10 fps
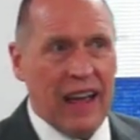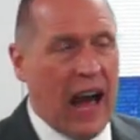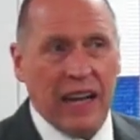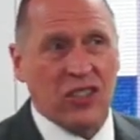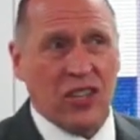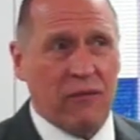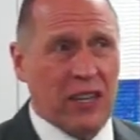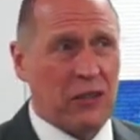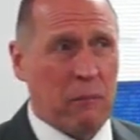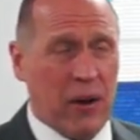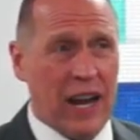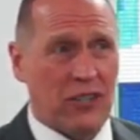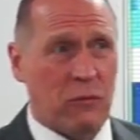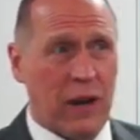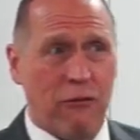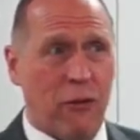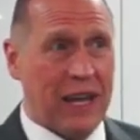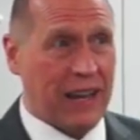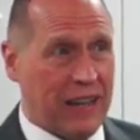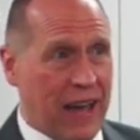I just have this impression whenever we
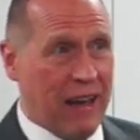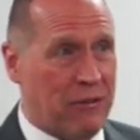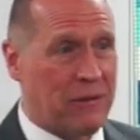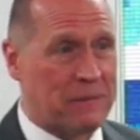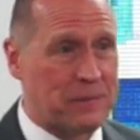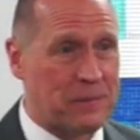get to heaven.